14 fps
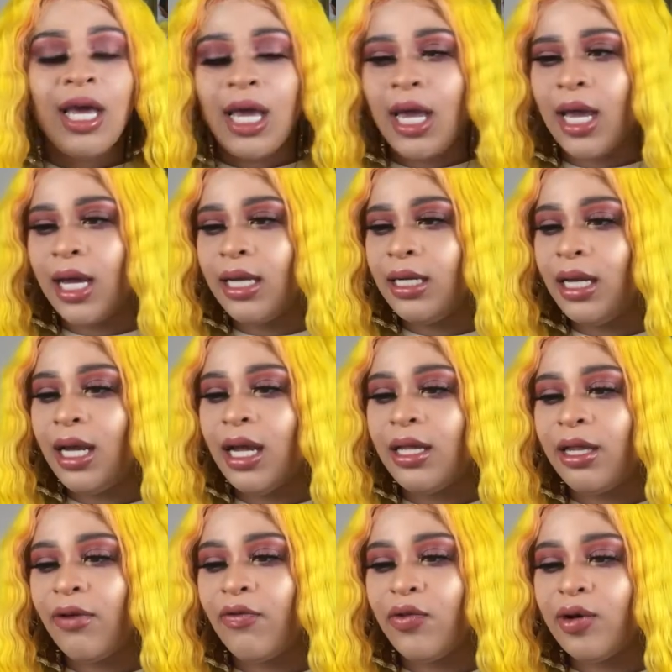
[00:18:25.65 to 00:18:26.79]
And yeah,
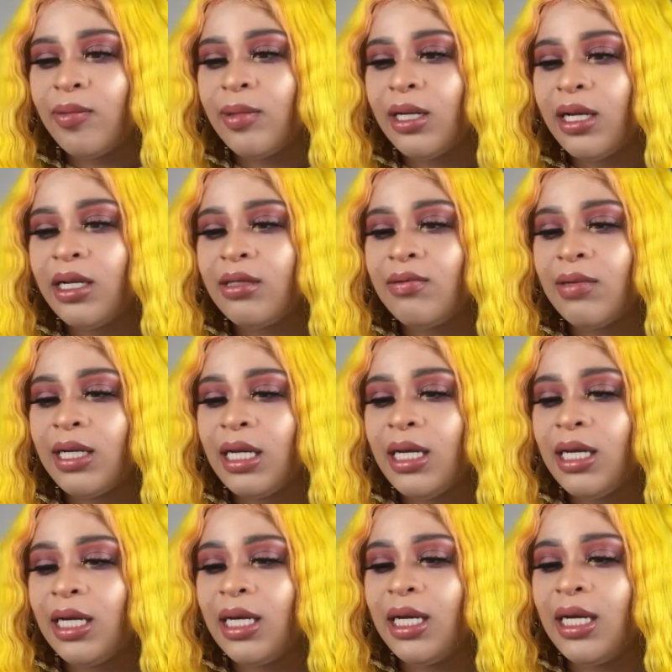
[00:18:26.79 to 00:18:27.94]
the formula is really
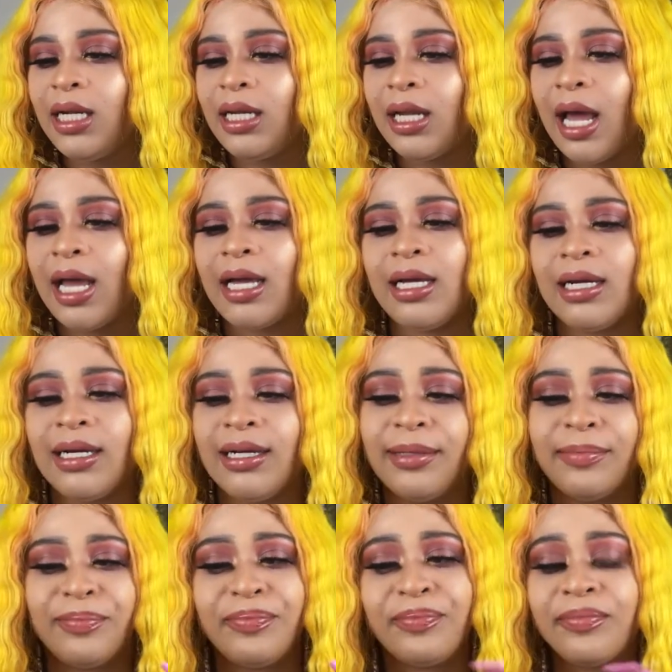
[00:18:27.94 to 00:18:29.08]
good. Like
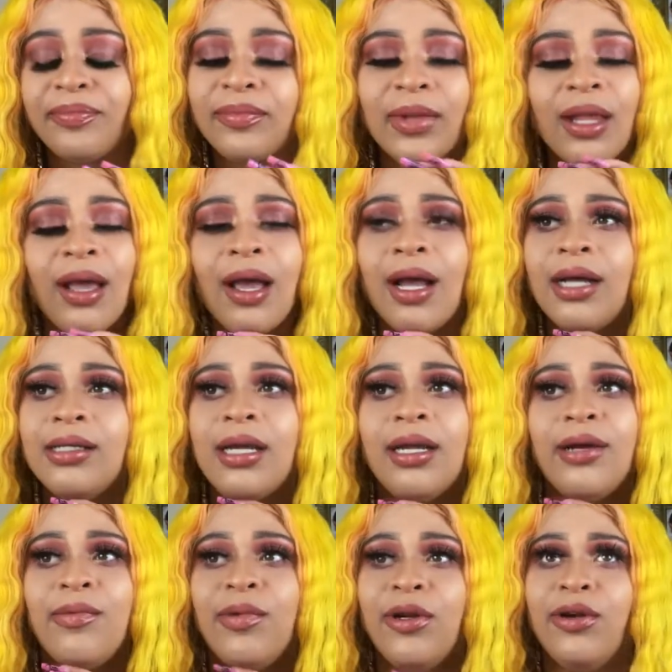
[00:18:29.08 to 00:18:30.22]
I said,
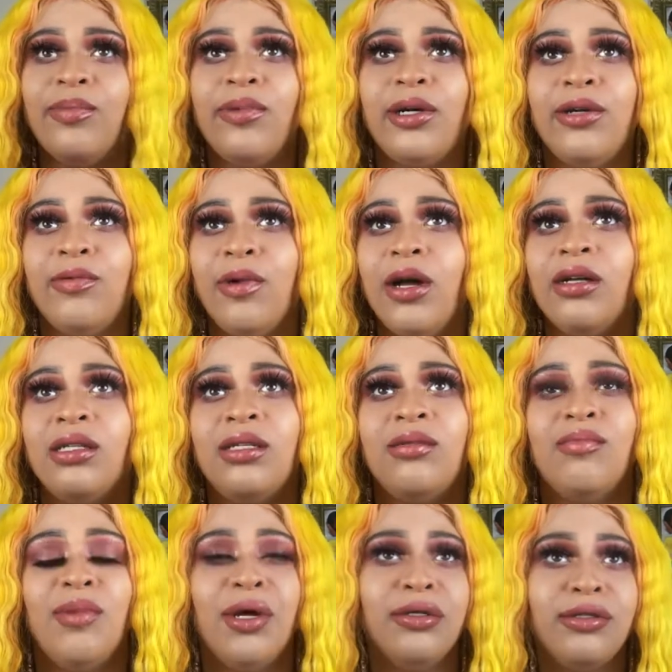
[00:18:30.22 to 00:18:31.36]
it went on pretty well. It
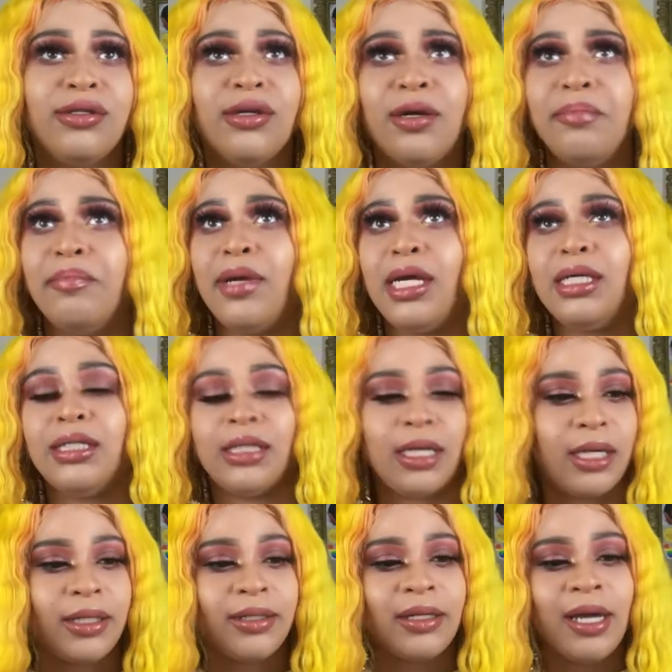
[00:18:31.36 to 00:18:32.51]
smells amazing,
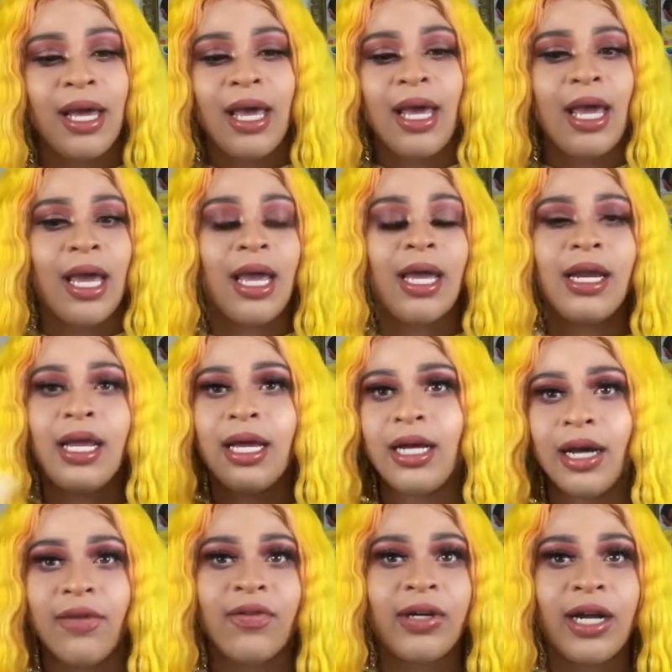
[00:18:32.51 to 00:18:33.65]
and it
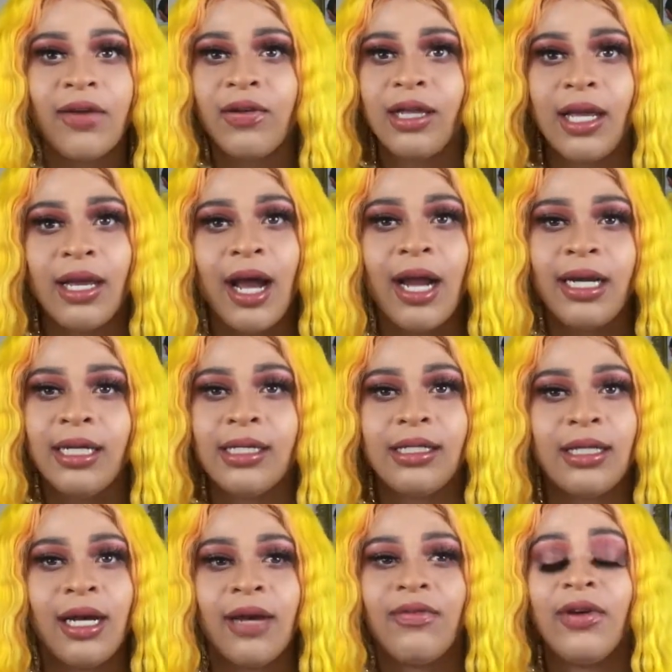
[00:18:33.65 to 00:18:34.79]
covered everything I needed to
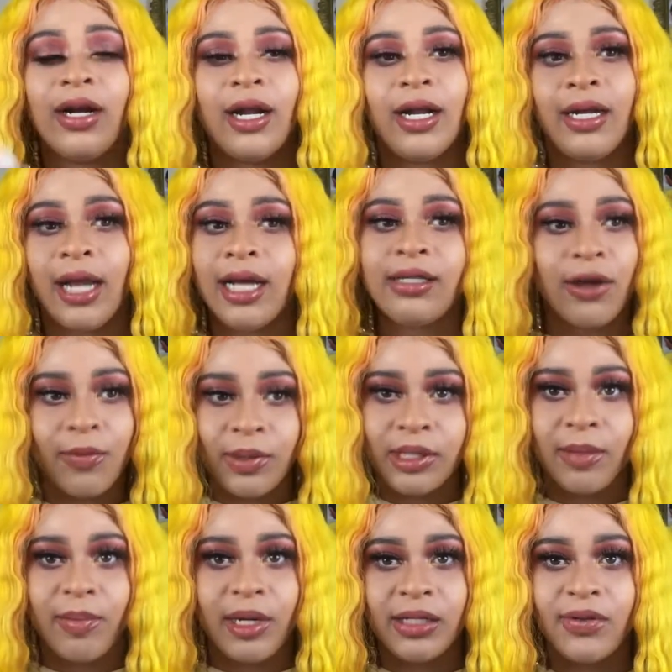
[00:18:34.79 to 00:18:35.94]
cover, and that's always
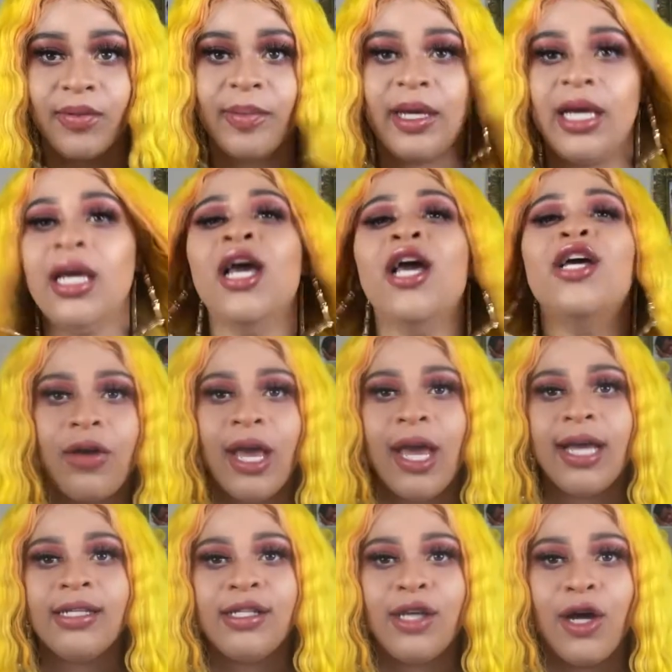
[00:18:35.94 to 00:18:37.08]
a plus for me.
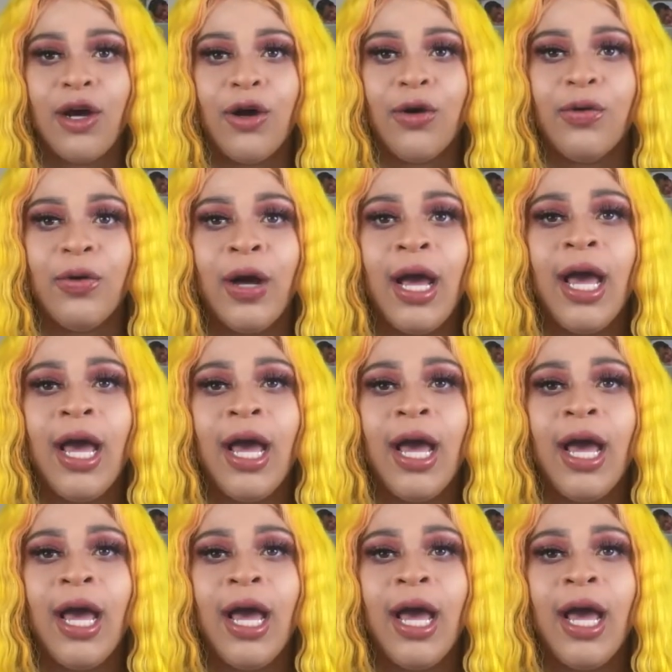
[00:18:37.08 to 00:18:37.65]
Okay, so